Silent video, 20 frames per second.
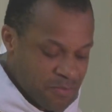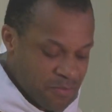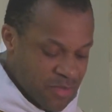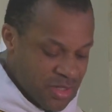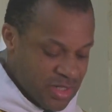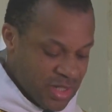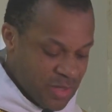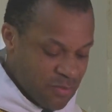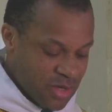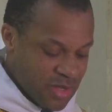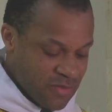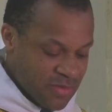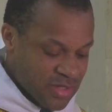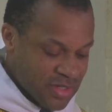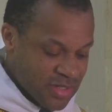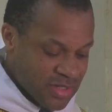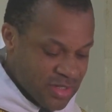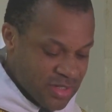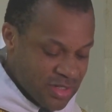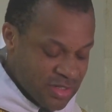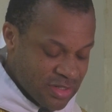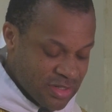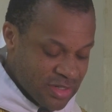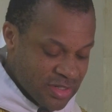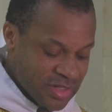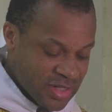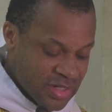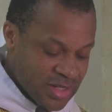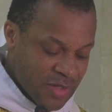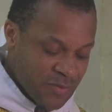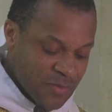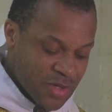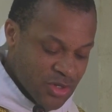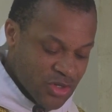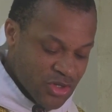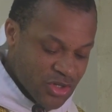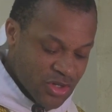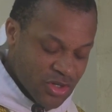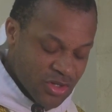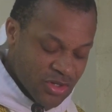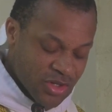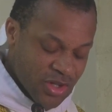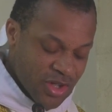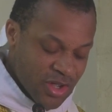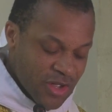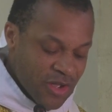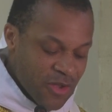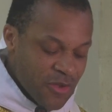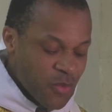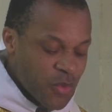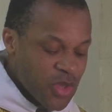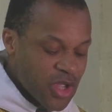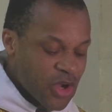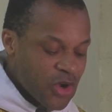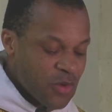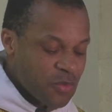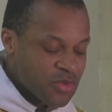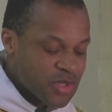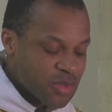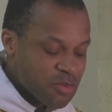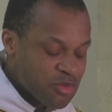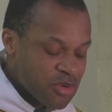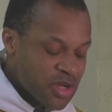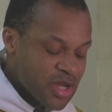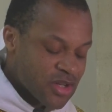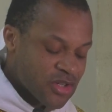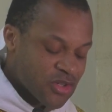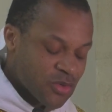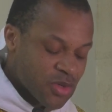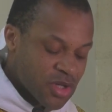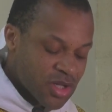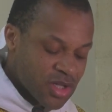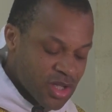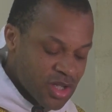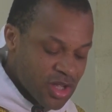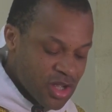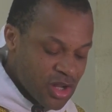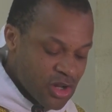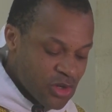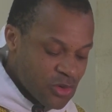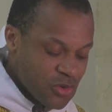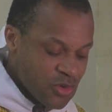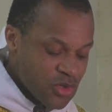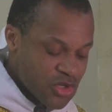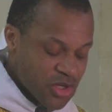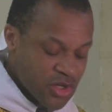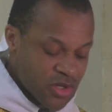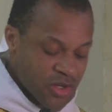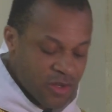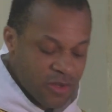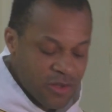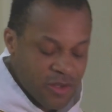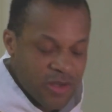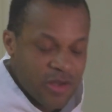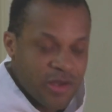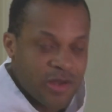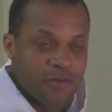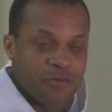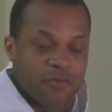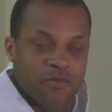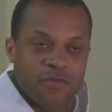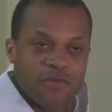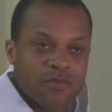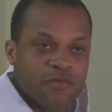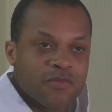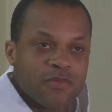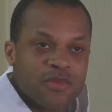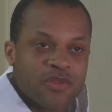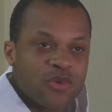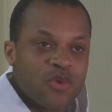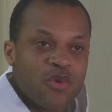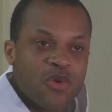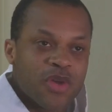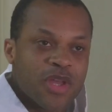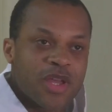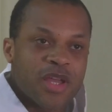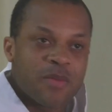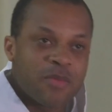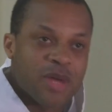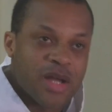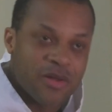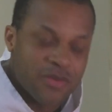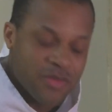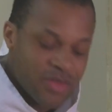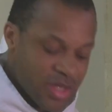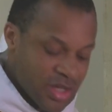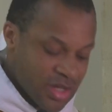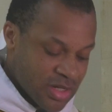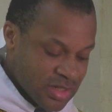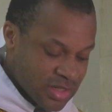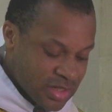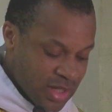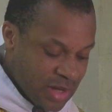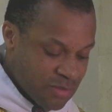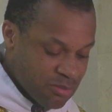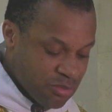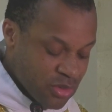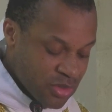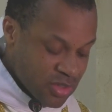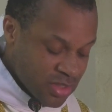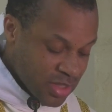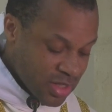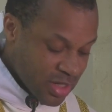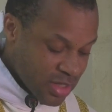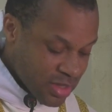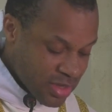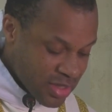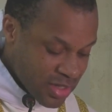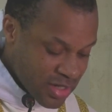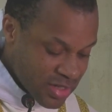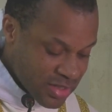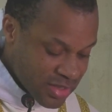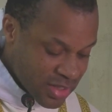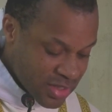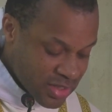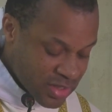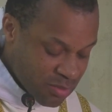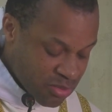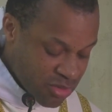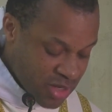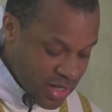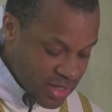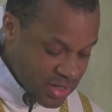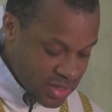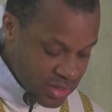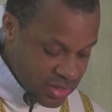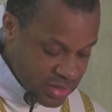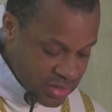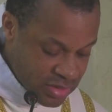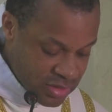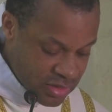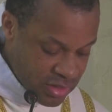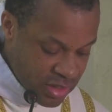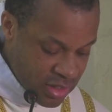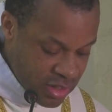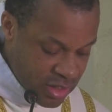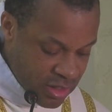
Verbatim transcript: But, dear brothers and sisters, as I mentioned, we hope to bring to a conclusion um, talking about things and putting things into practice.